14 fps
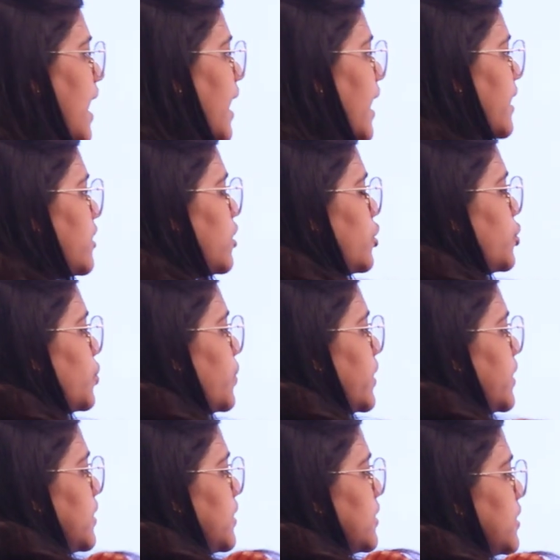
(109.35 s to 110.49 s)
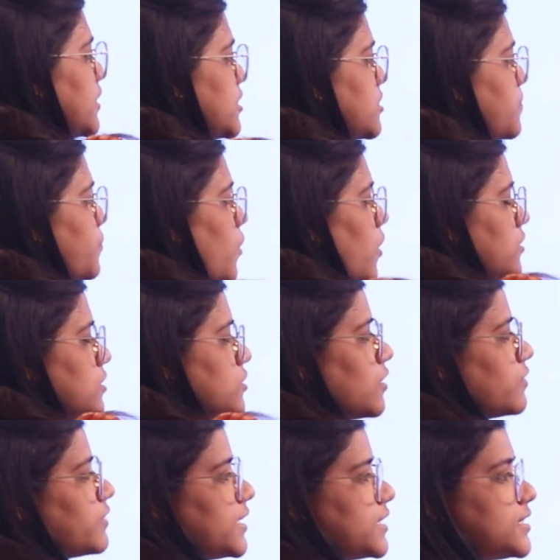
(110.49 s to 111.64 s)
and during this process
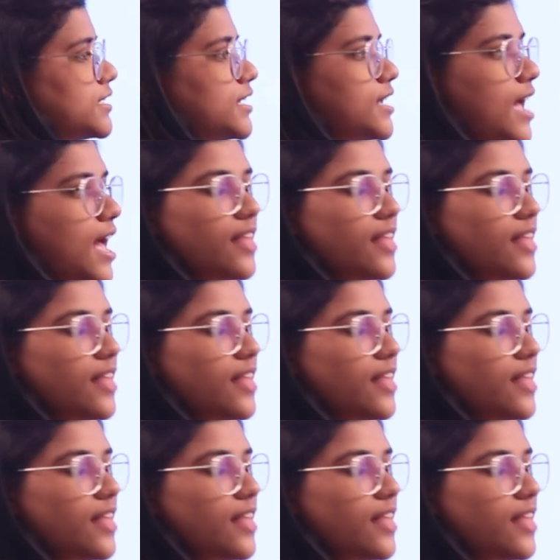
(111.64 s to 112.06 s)
of testing,